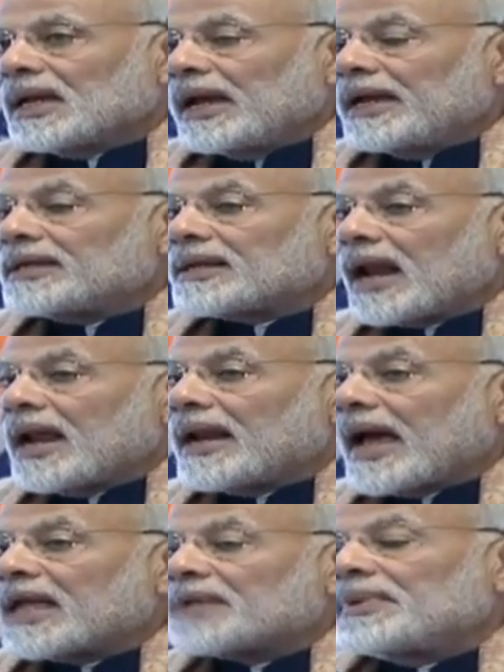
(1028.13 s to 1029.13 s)
Israel
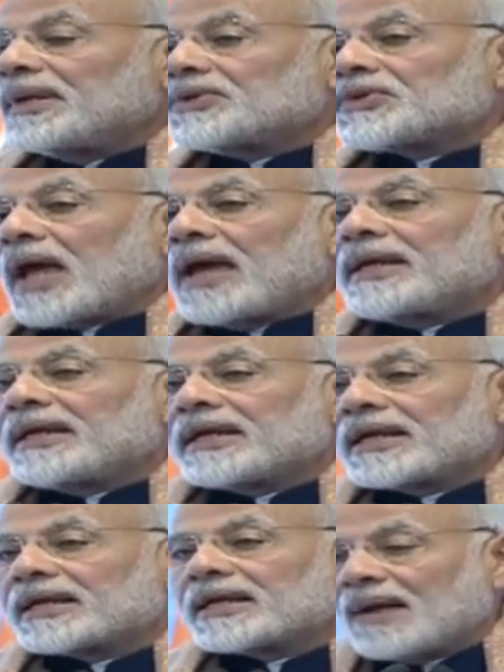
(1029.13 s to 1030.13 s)
has been shining
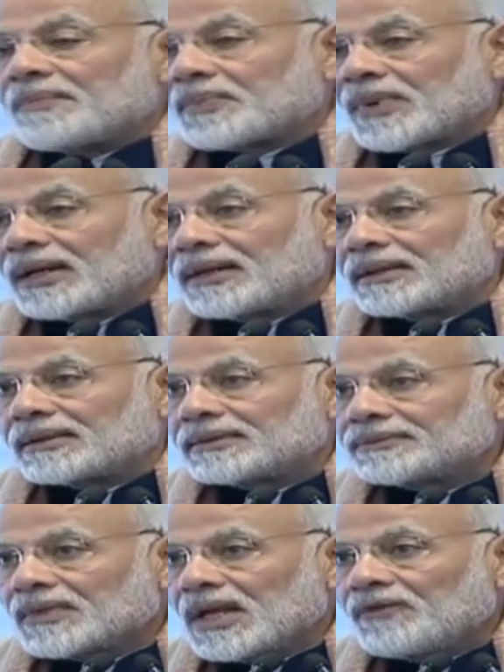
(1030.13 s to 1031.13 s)
example
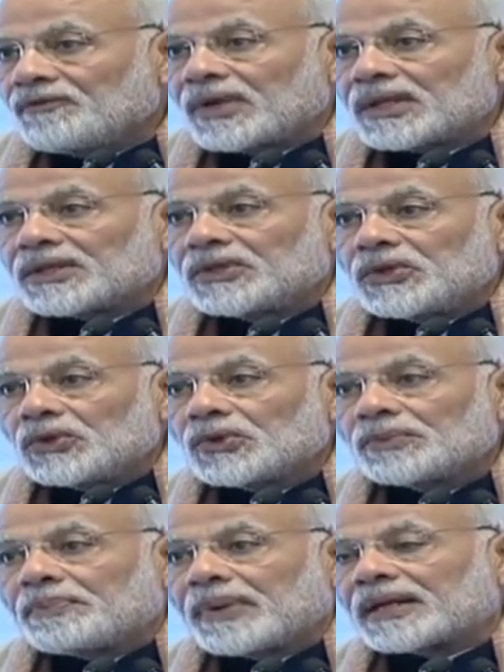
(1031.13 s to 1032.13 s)
with new
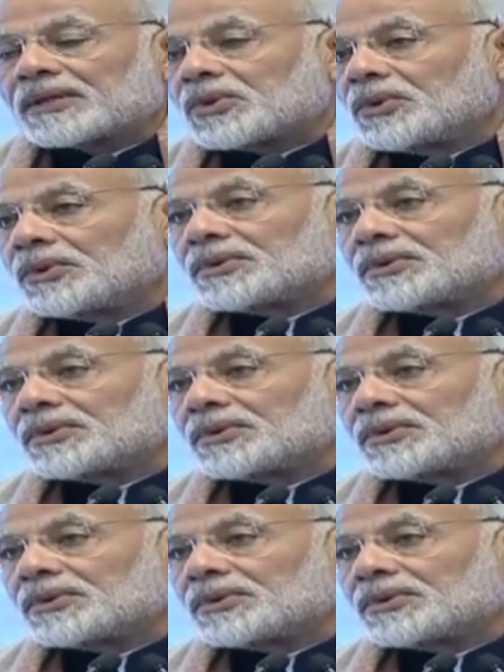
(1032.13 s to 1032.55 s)
breakthroughs